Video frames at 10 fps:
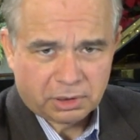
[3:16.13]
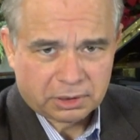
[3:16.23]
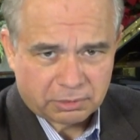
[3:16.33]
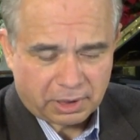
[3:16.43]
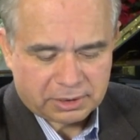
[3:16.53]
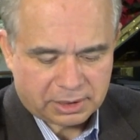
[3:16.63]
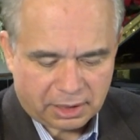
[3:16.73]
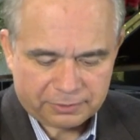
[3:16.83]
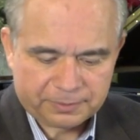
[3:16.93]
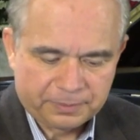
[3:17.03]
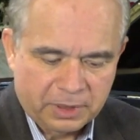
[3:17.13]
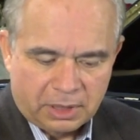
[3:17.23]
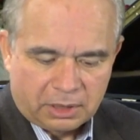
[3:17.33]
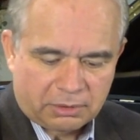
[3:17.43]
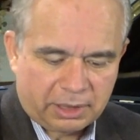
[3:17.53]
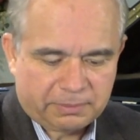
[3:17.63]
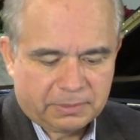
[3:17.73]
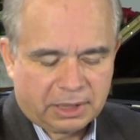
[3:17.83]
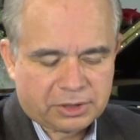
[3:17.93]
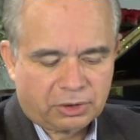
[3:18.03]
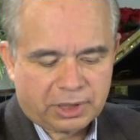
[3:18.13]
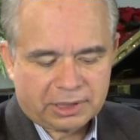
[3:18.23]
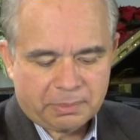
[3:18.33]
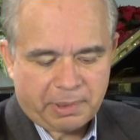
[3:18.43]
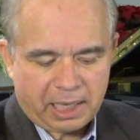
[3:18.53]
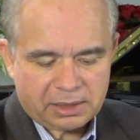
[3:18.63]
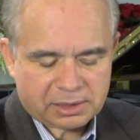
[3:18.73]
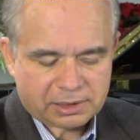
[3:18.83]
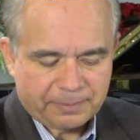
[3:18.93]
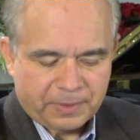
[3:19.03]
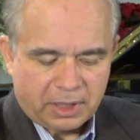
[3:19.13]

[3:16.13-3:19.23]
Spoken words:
on the grand staff. Great. Let's look at the bass.